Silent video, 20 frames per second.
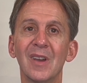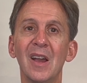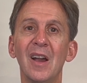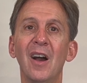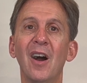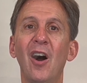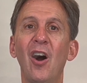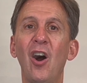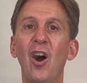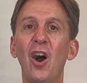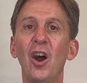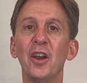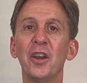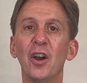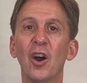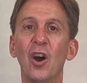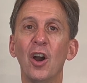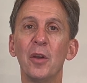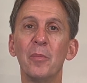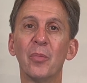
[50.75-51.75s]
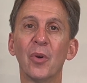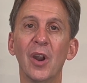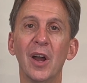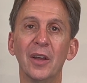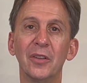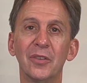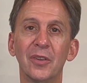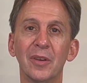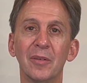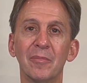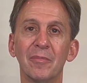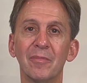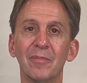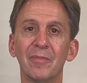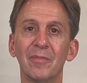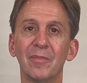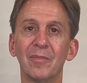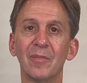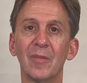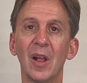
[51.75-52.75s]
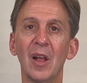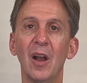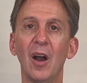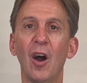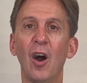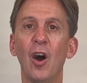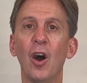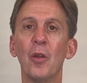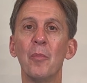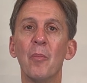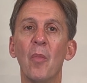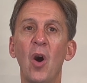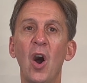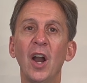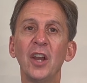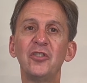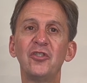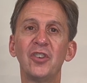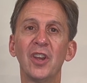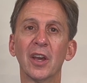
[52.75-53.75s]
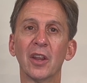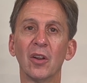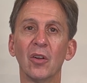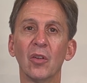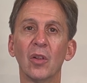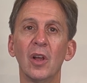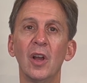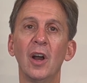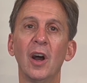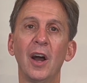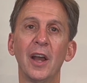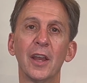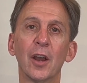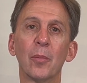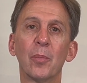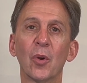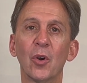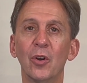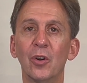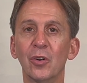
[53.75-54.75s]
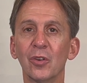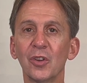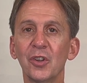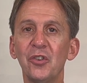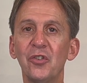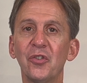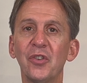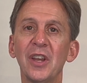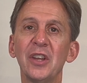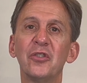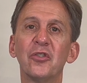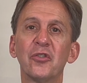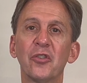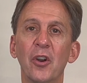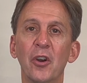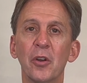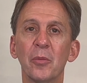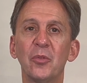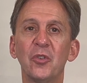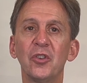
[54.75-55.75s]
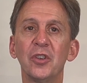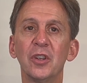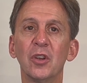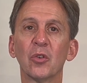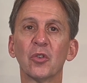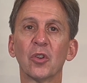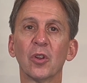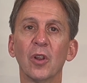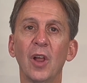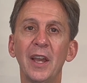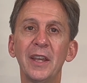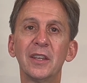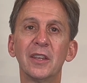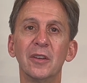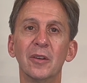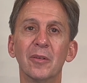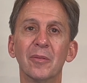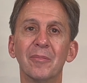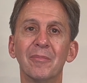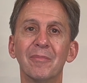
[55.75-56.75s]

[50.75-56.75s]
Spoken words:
Hi, I'm Brett. On my channel, I help early stage startup CEOs like you